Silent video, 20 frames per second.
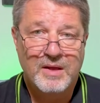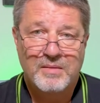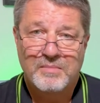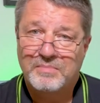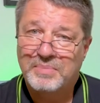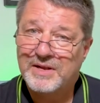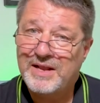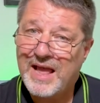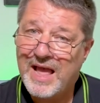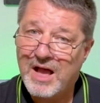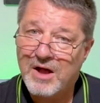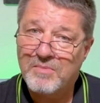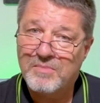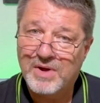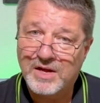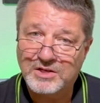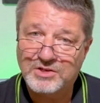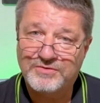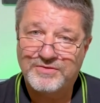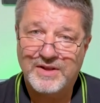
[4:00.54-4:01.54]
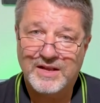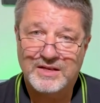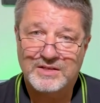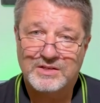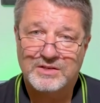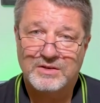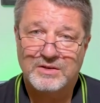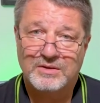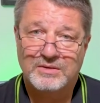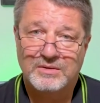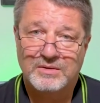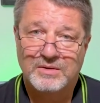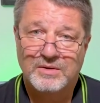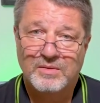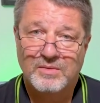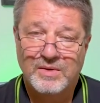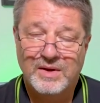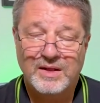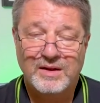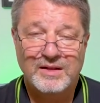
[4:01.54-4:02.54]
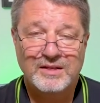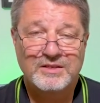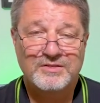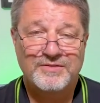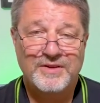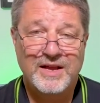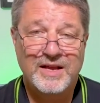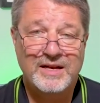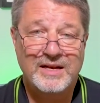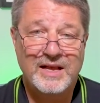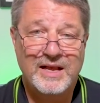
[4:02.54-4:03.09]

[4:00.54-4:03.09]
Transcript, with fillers: But how much faster? Well, let's find